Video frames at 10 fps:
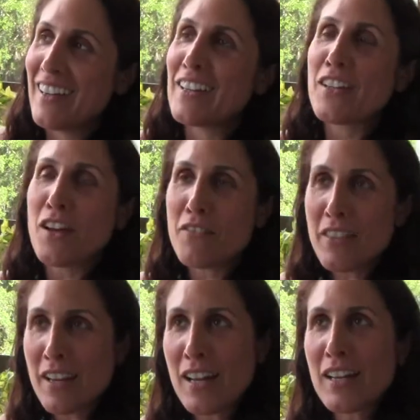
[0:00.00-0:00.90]
Enough
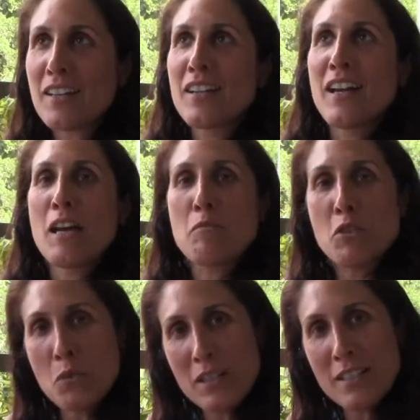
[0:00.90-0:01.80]
that I am
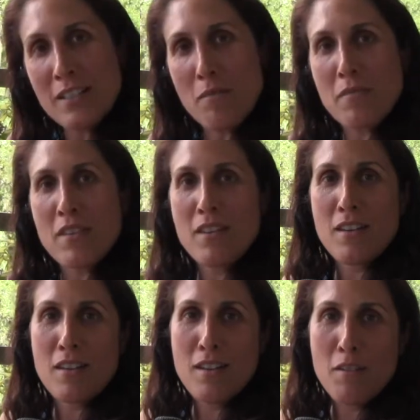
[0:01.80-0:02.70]
doing
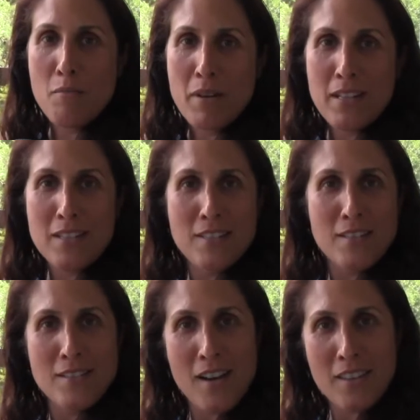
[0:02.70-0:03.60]
something, but it's
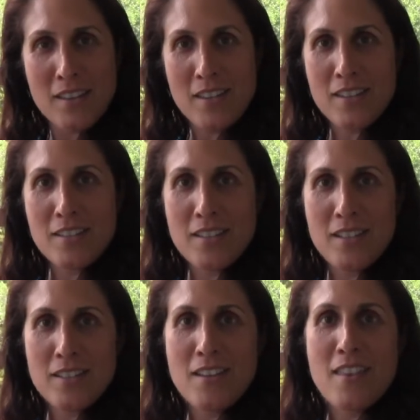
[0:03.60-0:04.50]
not the
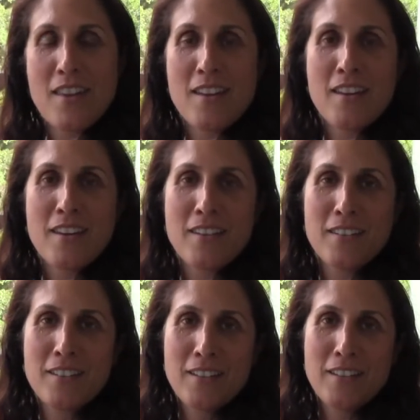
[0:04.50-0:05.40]
easiest thing
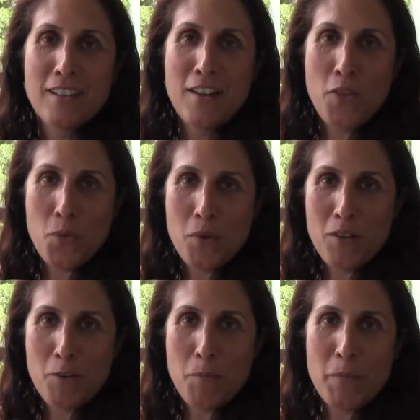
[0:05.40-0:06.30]
in the
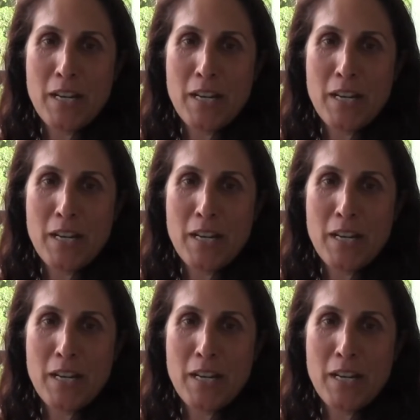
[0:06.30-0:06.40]
world.